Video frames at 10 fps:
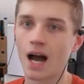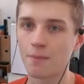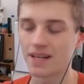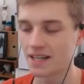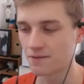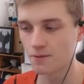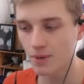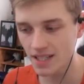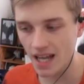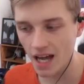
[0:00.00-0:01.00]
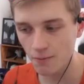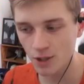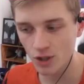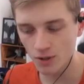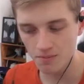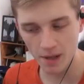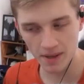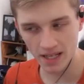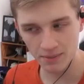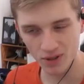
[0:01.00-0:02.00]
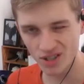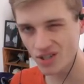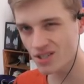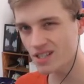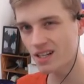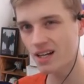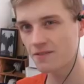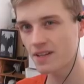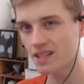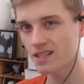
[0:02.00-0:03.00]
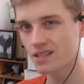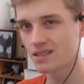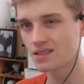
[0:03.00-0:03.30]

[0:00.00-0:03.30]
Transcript: I mean, if we win that, we could maybe get Deployed jersey. I think.